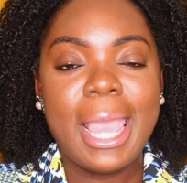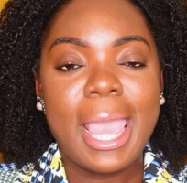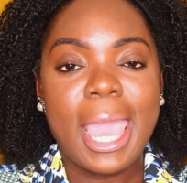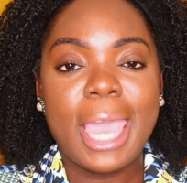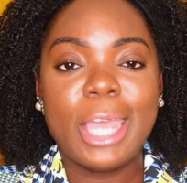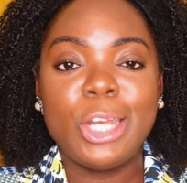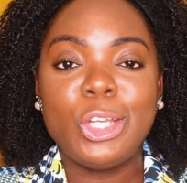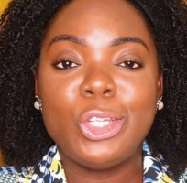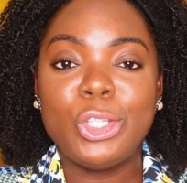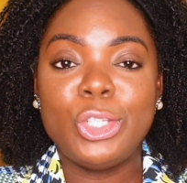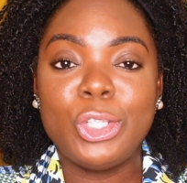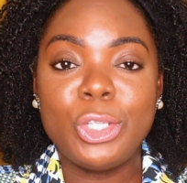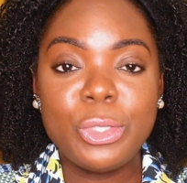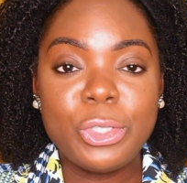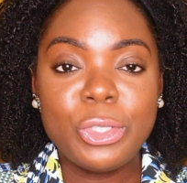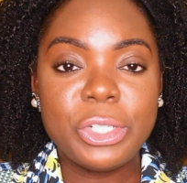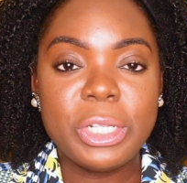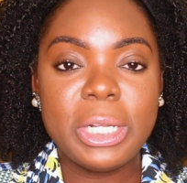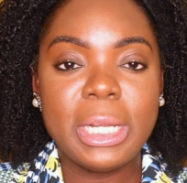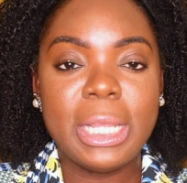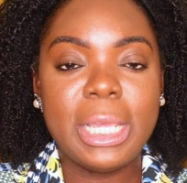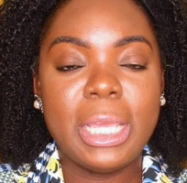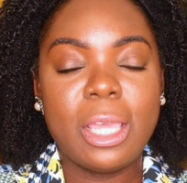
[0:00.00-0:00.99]
And
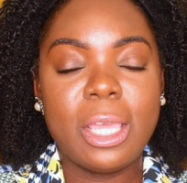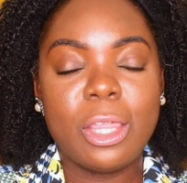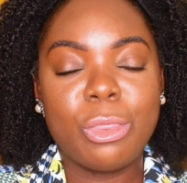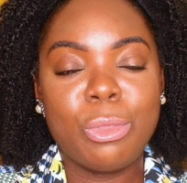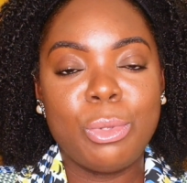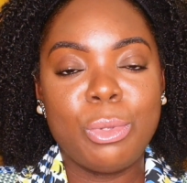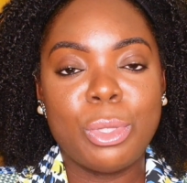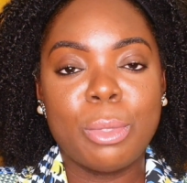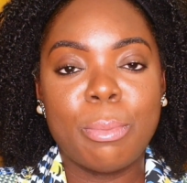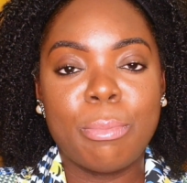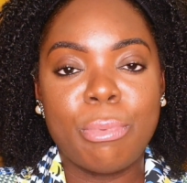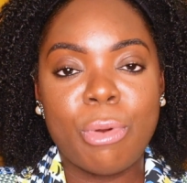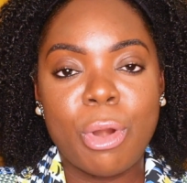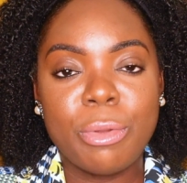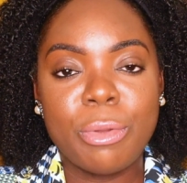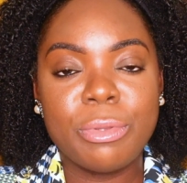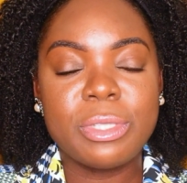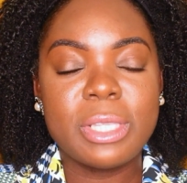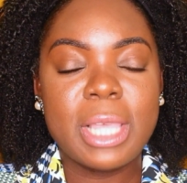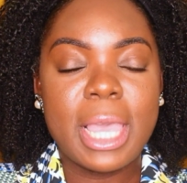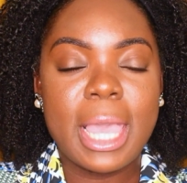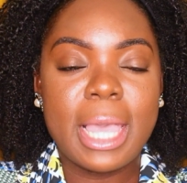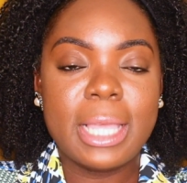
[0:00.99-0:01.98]
usually through the
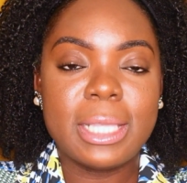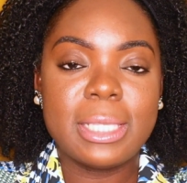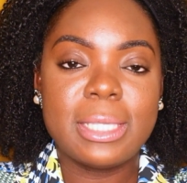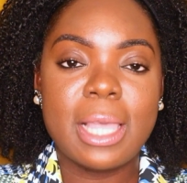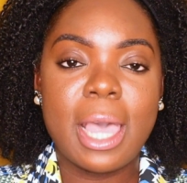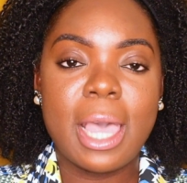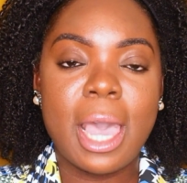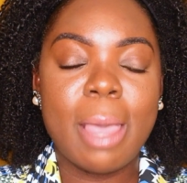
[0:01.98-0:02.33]
process,